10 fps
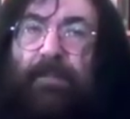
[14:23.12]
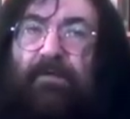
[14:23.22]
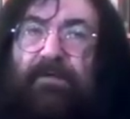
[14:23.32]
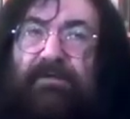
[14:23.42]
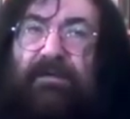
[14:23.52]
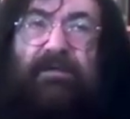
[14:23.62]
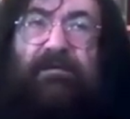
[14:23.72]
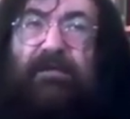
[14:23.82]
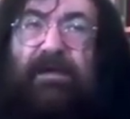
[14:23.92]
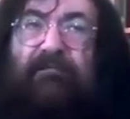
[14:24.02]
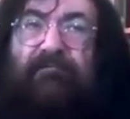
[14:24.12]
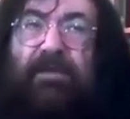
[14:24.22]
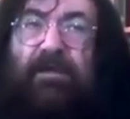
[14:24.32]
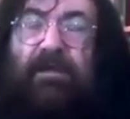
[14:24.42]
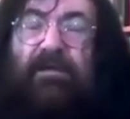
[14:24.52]
or indeed in
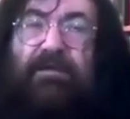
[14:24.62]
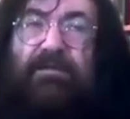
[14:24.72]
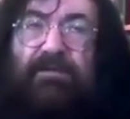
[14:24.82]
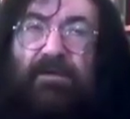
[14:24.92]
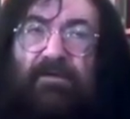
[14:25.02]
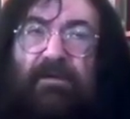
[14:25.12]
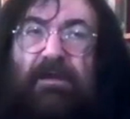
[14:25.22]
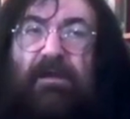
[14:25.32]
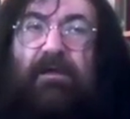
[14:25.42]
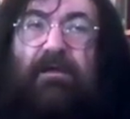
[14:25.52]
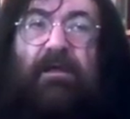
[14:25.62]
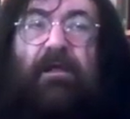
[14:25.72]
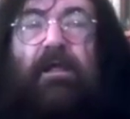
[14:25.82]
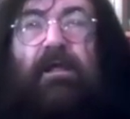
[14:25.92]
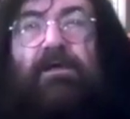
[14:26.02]
Latvia, in Estonia,
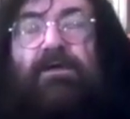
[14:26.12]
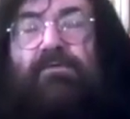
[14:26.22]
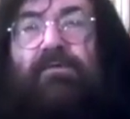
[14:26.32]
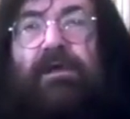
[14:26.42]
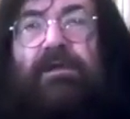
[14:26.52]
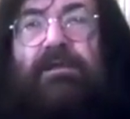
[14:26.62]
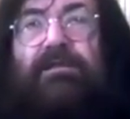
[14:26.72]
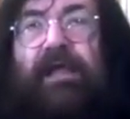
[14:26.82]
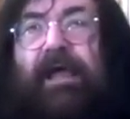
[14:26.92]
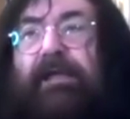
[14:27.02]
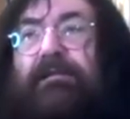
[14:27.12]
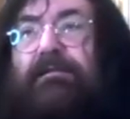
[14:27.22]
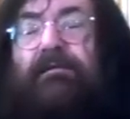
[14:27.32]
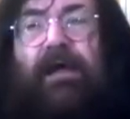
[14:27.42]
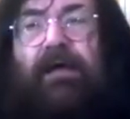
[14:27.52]
you can
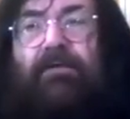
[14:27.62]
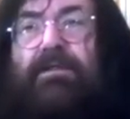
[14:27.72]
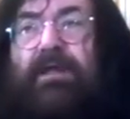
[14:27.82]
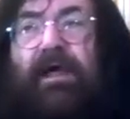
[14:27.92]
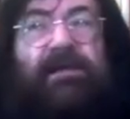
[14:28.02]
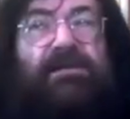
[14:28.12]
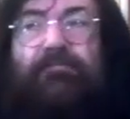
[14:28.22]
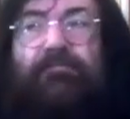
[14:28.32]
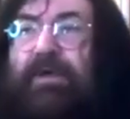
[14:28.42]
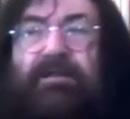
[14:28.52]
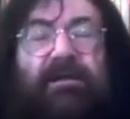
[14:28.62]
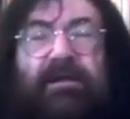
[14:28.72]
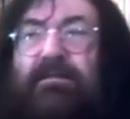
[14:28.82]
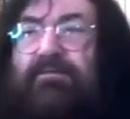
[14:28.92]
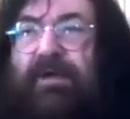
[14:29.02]
stand outside the
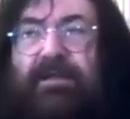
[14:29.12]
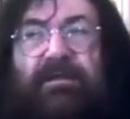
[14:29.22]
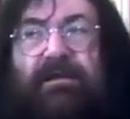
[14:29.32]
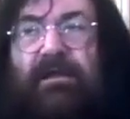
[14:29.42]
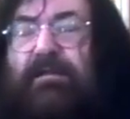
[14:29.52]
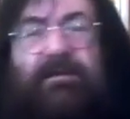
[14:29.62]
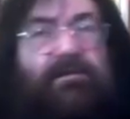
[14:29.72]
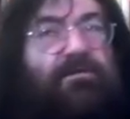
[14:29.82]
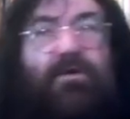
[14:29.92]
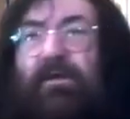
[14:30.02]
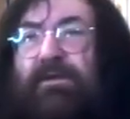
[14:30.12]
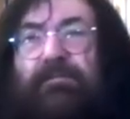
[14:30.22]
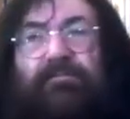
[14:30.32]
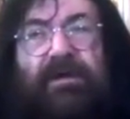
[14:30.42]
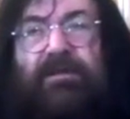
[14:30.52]
president's residence and call
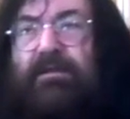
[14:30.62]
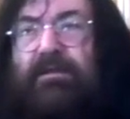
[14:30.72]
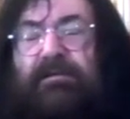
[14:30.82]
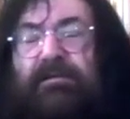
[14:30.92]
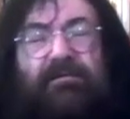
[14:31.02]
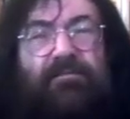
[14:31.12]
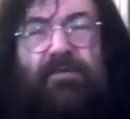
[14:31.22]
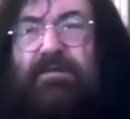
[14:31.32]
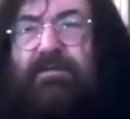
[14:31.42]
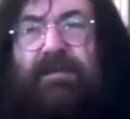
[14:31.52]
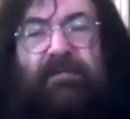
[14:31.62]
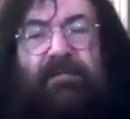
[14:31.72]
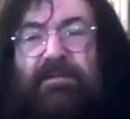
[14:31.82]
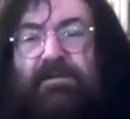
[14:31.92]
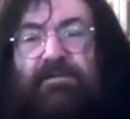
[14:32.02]
the president the worst
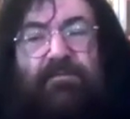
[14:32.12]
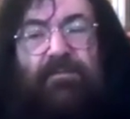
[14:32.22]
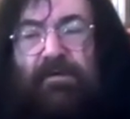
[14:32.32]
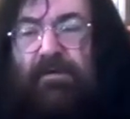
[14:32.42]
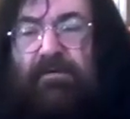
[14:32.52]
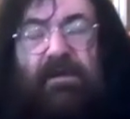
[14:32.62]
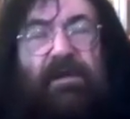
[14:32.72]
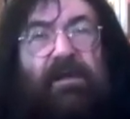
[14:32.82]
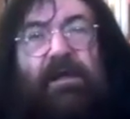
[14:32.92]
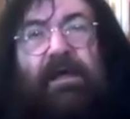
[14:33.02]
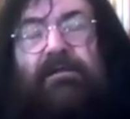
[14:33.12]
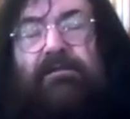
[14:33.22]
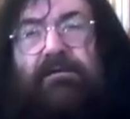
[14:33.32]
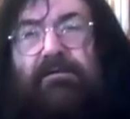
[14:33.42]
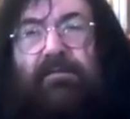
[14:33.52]
names in the world,
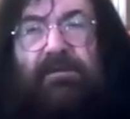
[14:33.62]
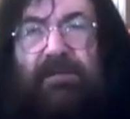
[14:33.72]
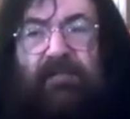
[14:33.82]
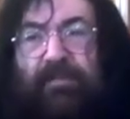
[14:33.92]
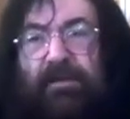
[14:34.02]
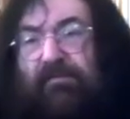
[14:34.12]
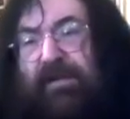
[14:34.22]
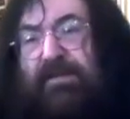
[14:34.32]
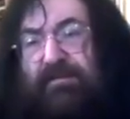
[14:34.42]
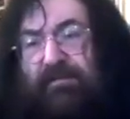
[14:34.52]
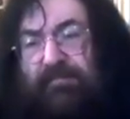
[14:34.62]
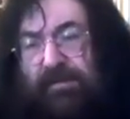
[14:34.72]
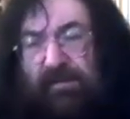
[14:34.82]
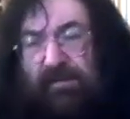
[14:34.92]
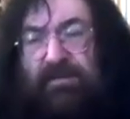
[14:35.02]
and you will not be arrested
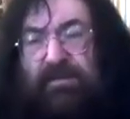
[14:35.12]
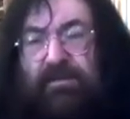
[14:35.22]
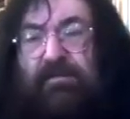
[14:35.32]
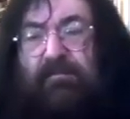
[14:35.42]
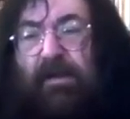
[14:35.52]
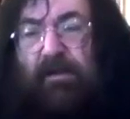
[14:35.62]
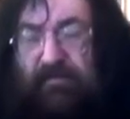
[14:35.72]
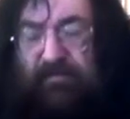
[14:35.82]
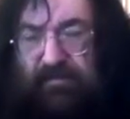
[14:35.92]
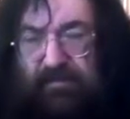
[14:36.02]
because it's a democracy.